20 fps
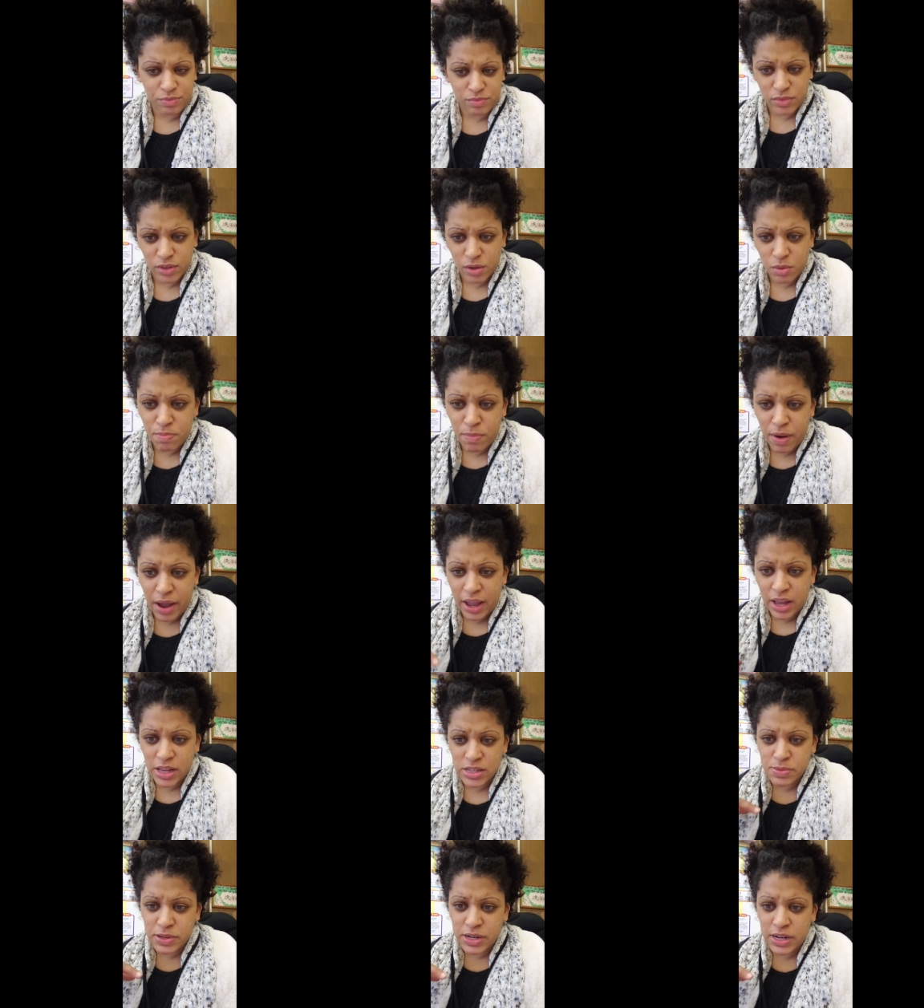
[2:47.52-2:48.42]
my
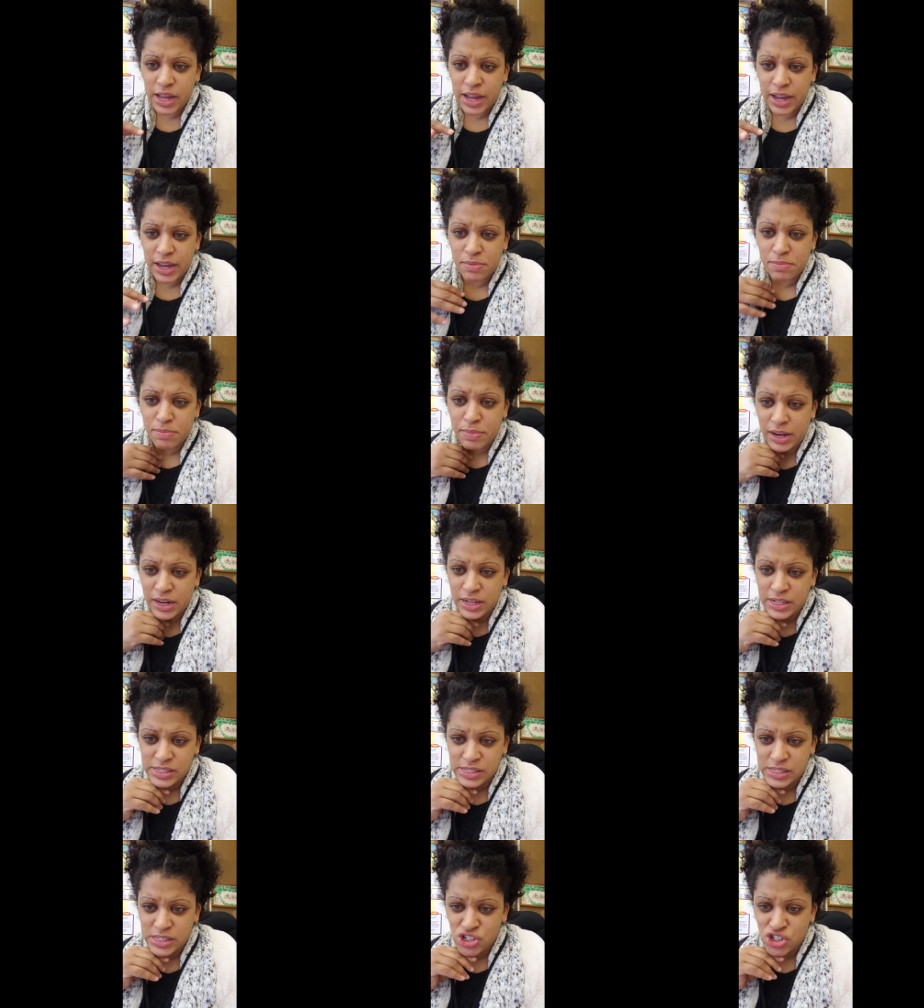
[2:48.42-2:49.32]
husband and I made a
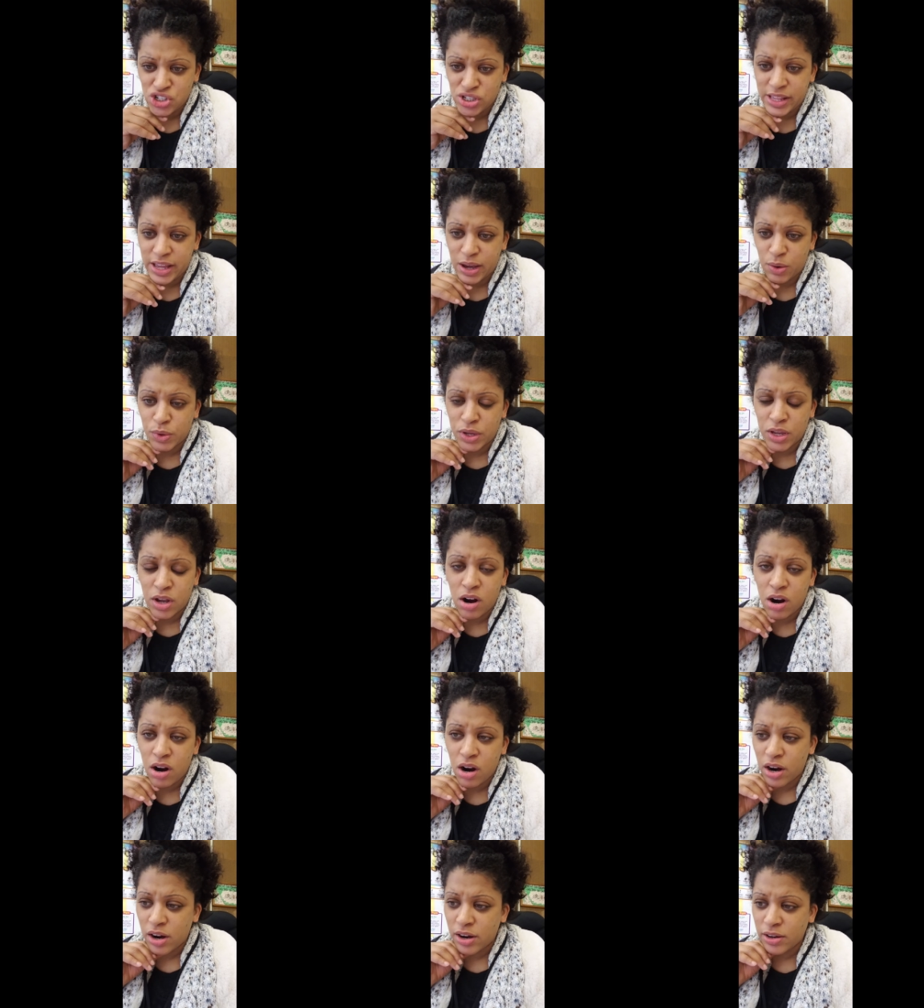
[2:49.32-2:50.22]
decision that we
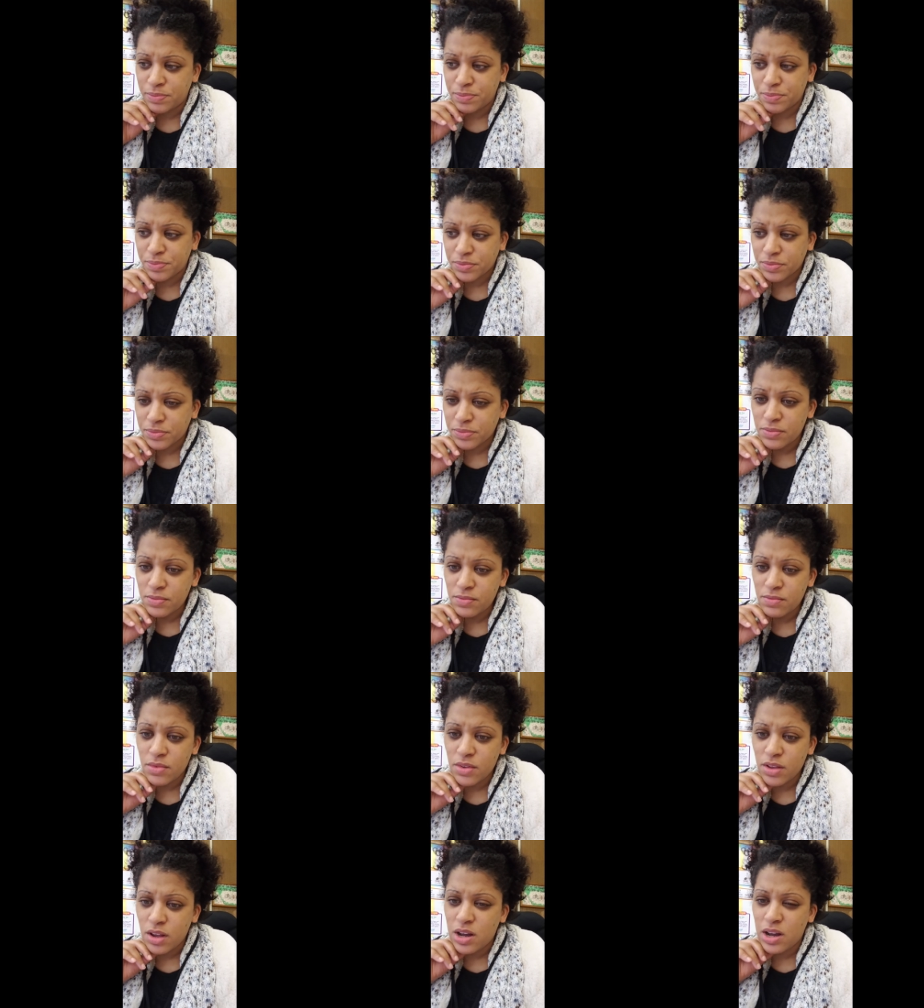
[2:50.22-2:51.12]
are
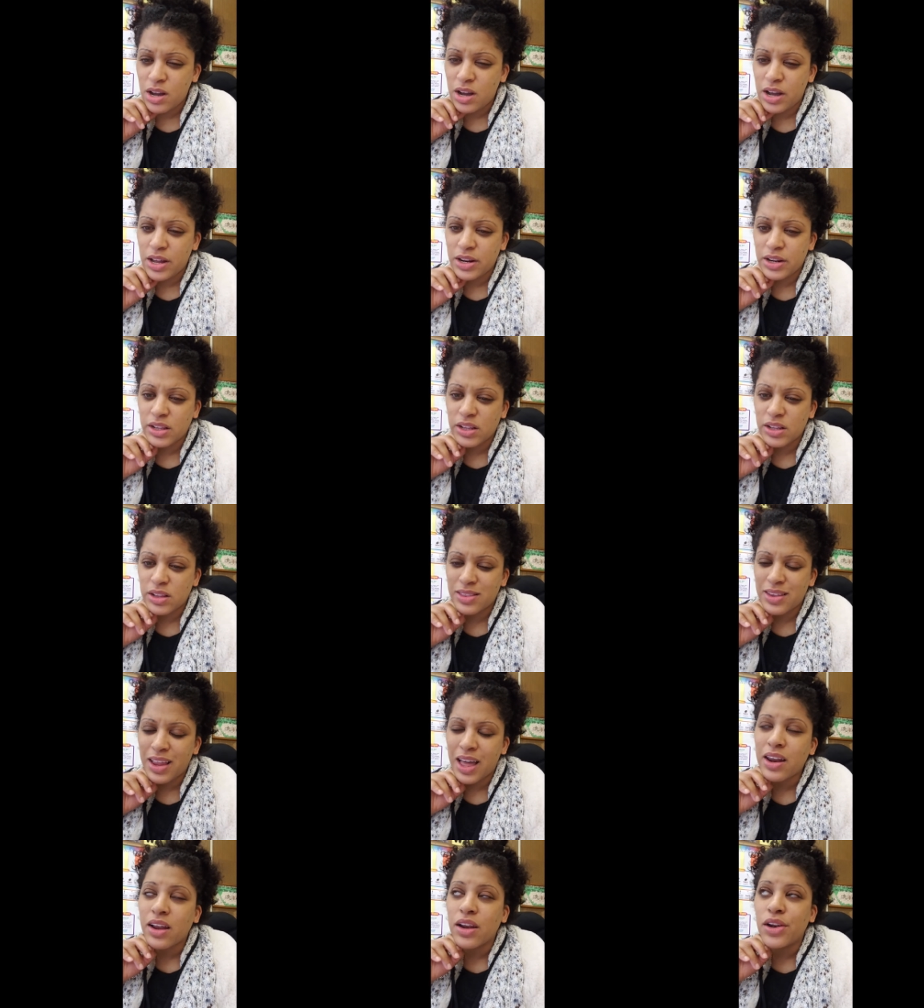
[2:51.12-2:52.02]
on
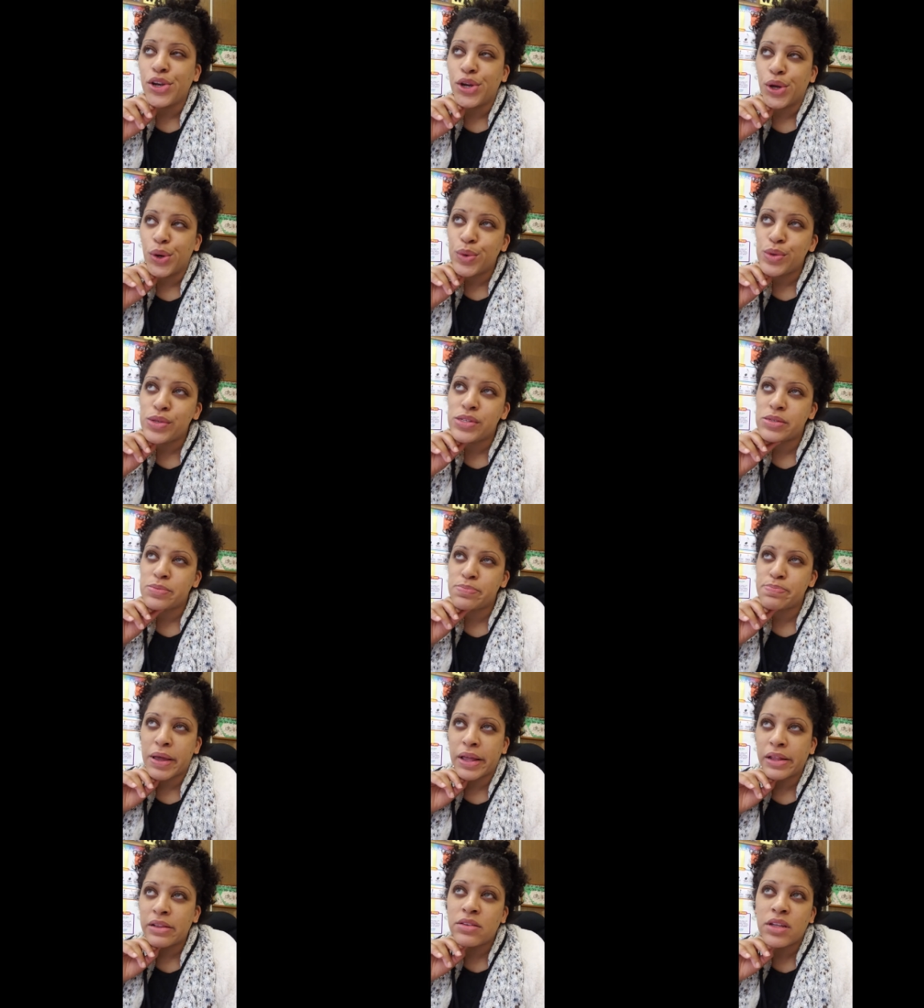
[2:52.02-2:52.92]
not a no
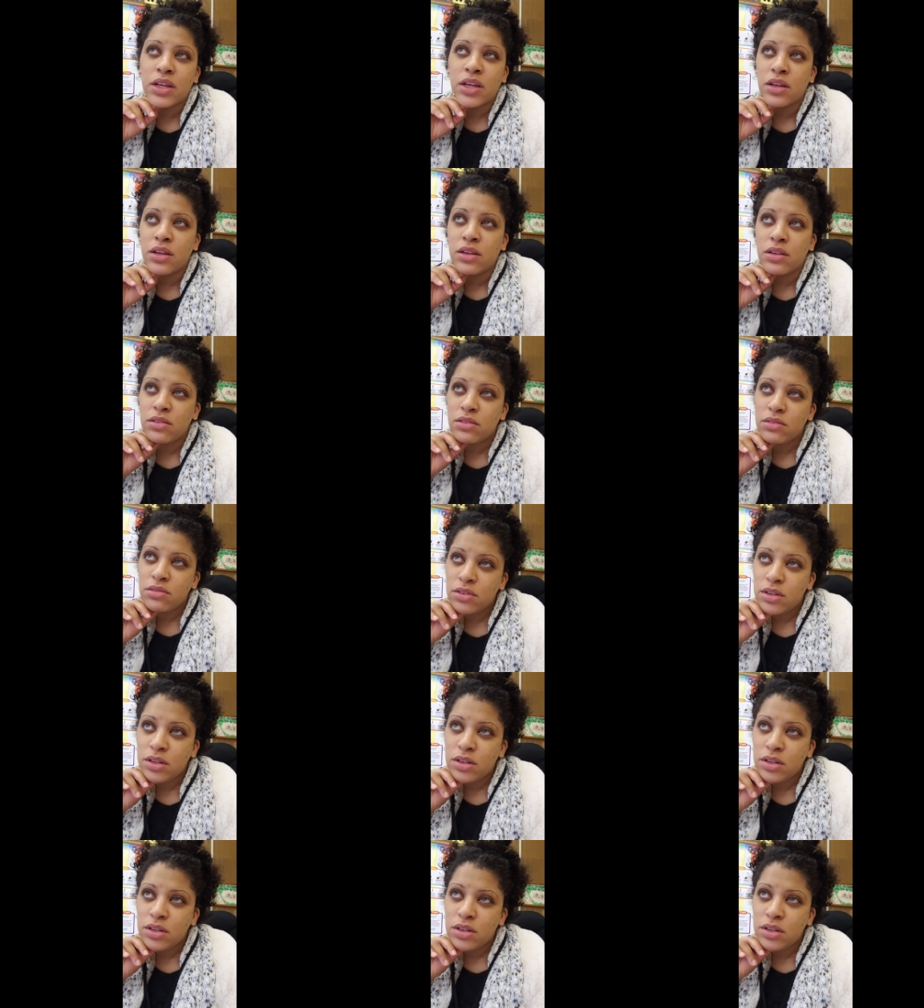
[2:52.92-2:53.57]
spending